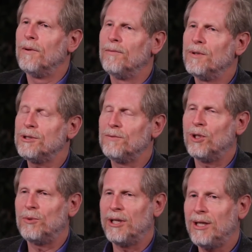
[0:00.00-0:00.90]
First of
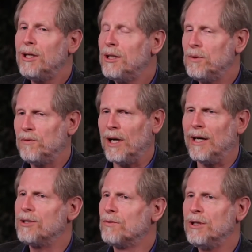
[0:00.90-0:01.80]
all, well, the kingdom of
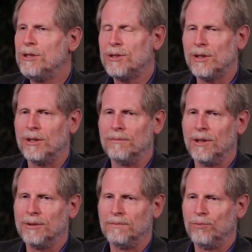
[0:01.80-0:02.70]
God is really just a,
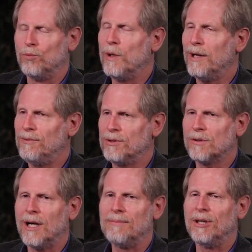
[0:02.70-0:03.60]
a way of
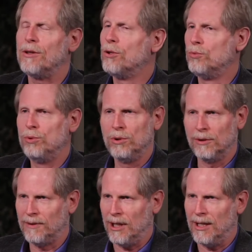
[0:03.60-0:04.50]
describing the rule
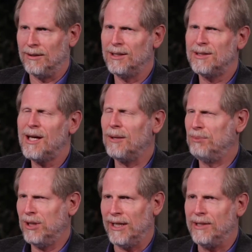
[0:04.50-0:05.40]
of God. It's not a
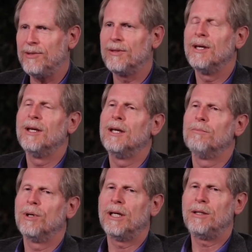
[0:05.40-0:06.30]
place,
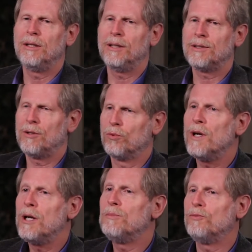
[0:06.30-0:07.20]
but it's the
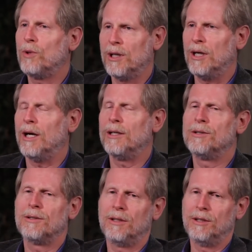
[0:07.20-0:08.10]
realm of where God
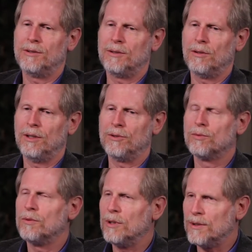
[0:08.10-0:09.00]
is, is, is,
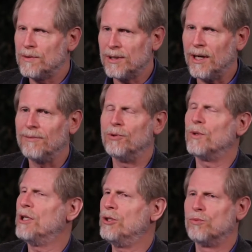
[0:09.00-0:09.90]
is sovereign,
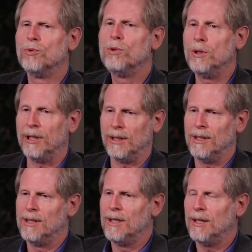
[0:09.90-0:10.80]
where he's ruling,
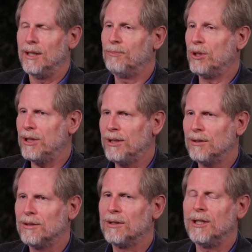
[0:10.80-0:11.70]
and
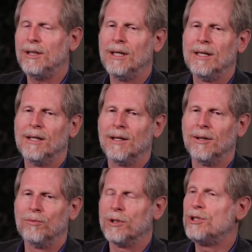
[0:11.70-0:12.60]
particularly uh,
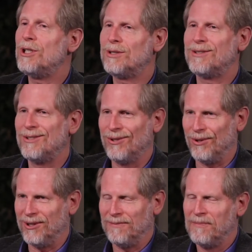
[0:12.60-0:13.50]
where Jesus is Lord.